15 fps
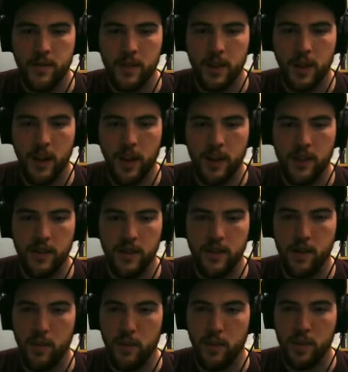God, there's
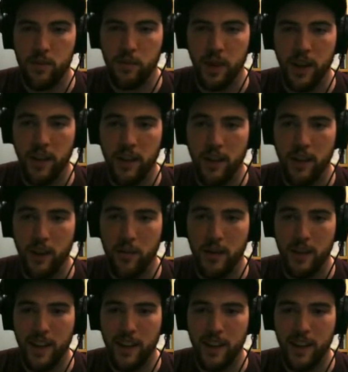so much wailing on
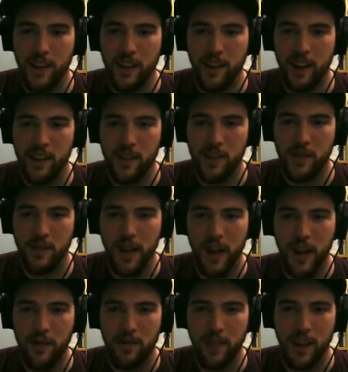me here, and I kind of just
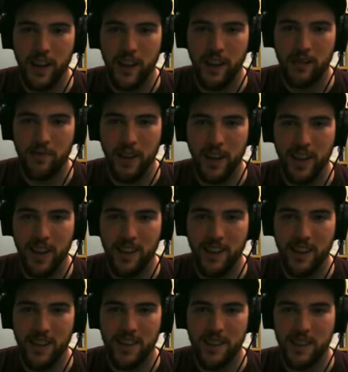fat-fingered my
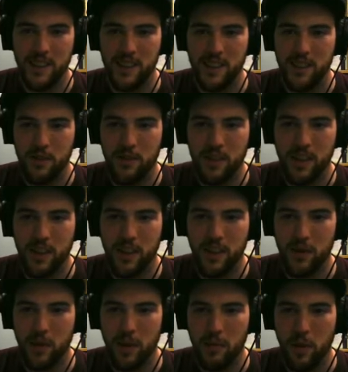healing, so I just used like
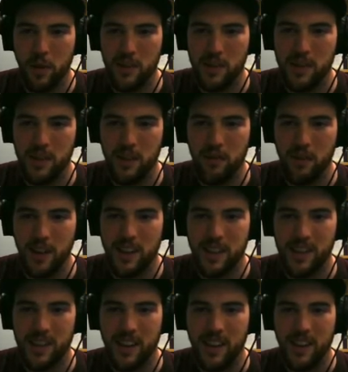three potions at
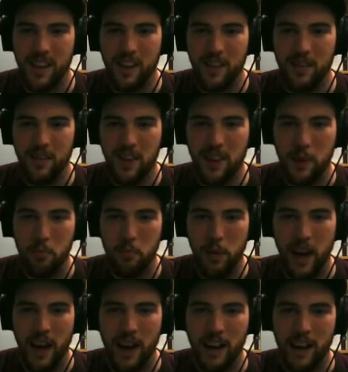once. Very
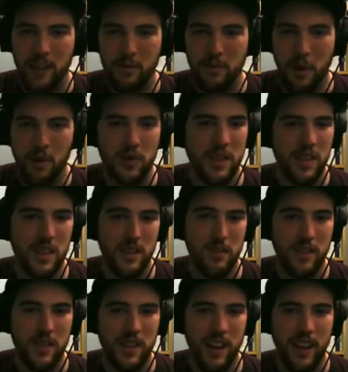panicked potion
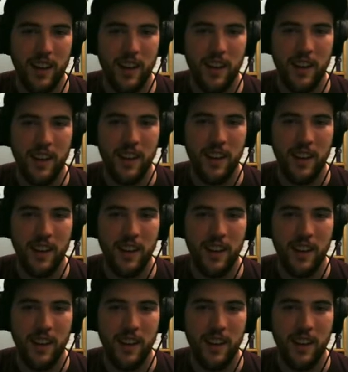use there.